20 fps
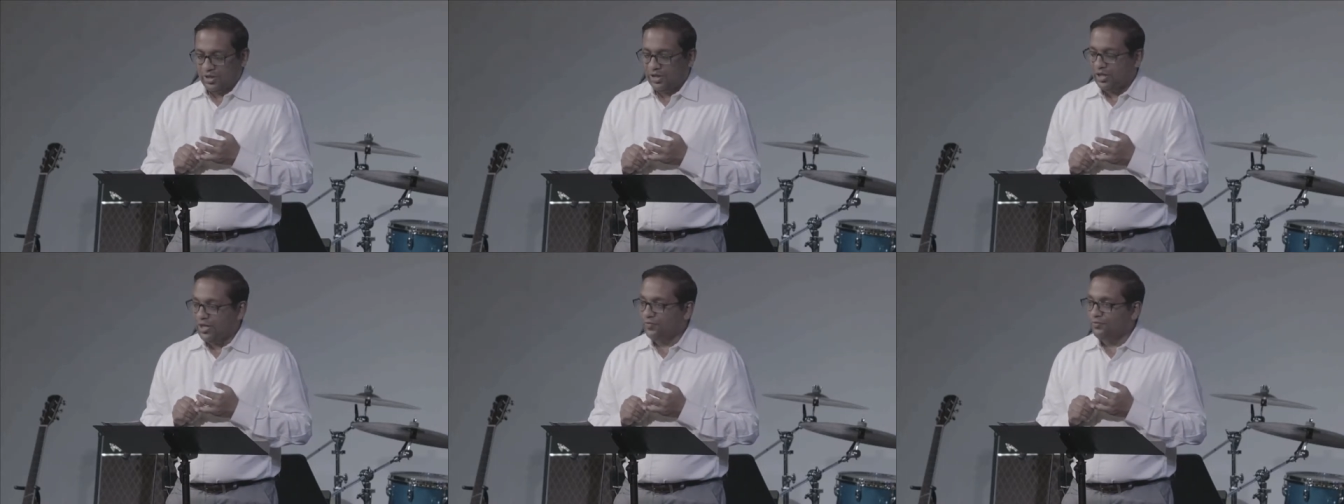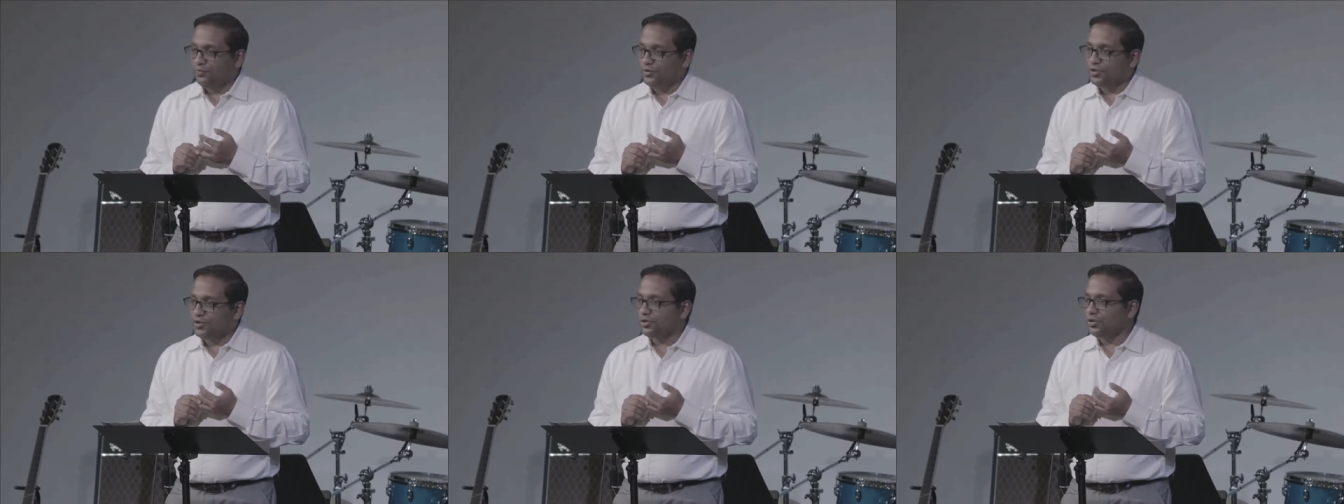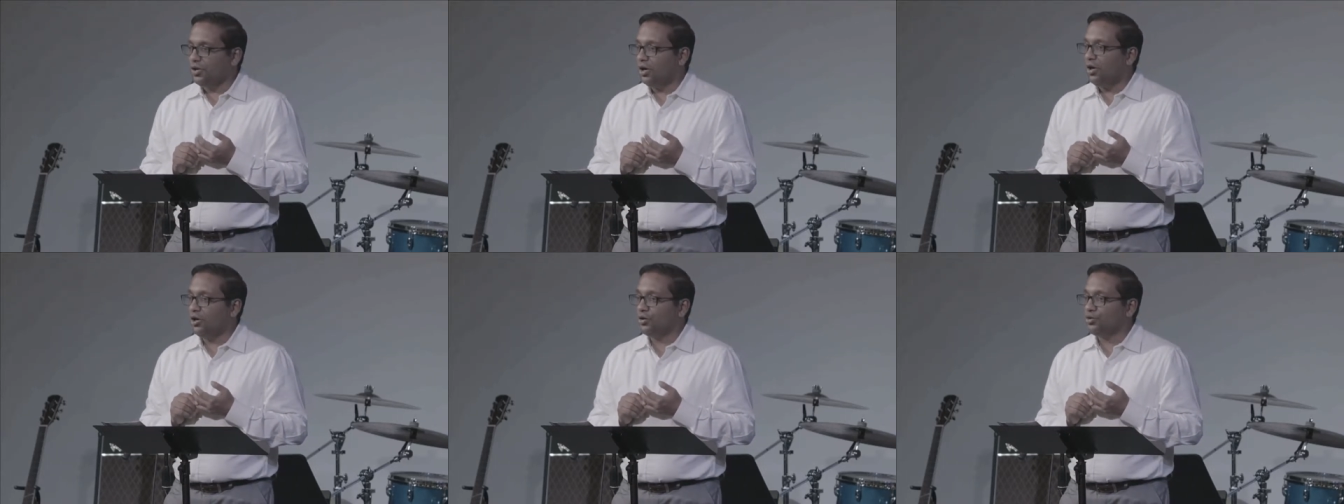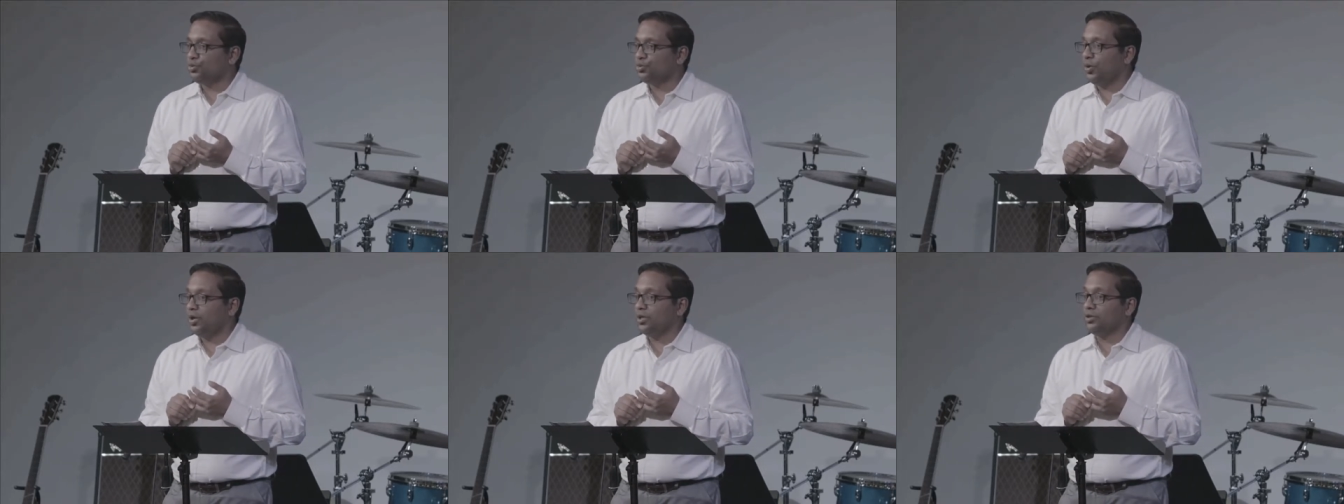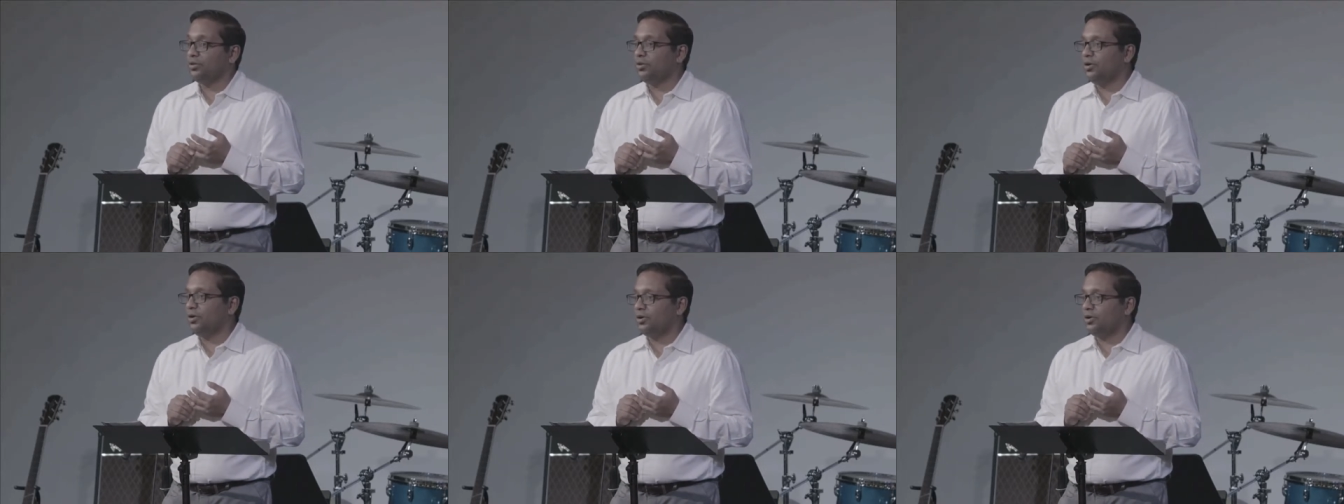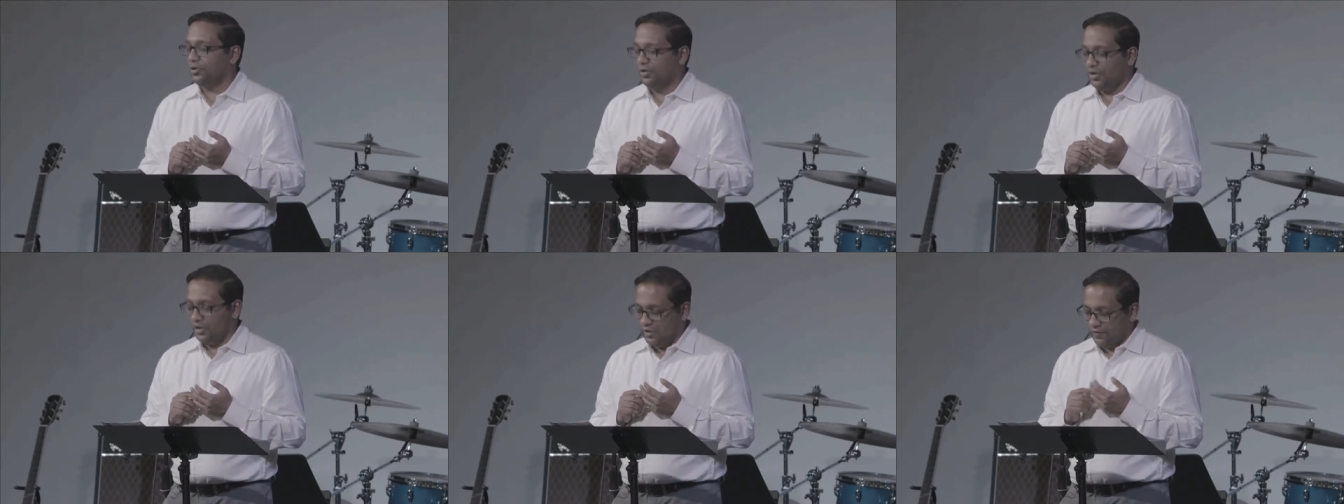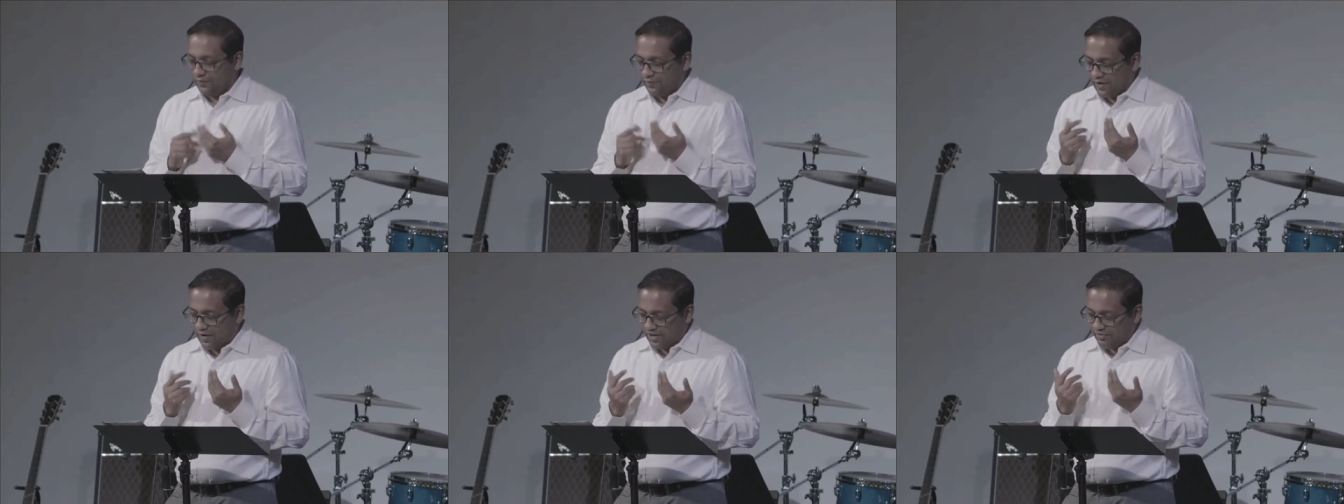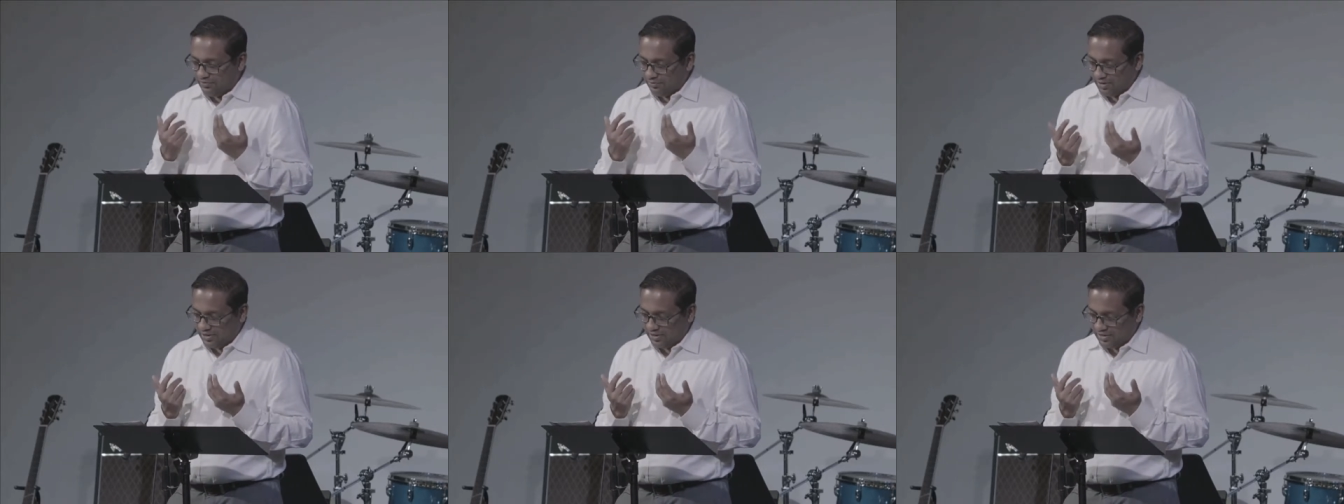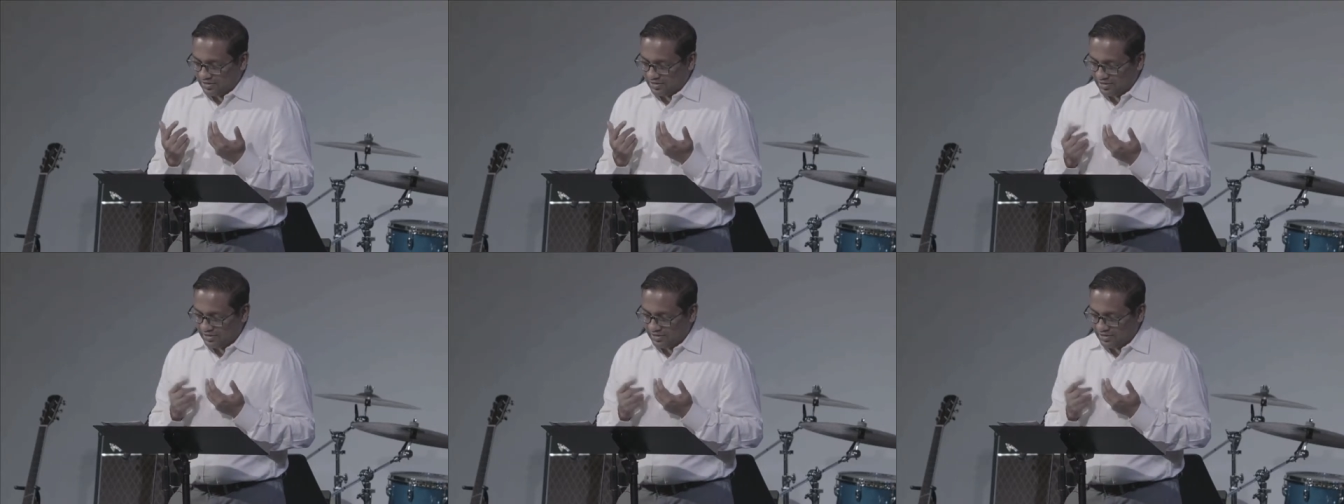if the songs went longer than five minutes.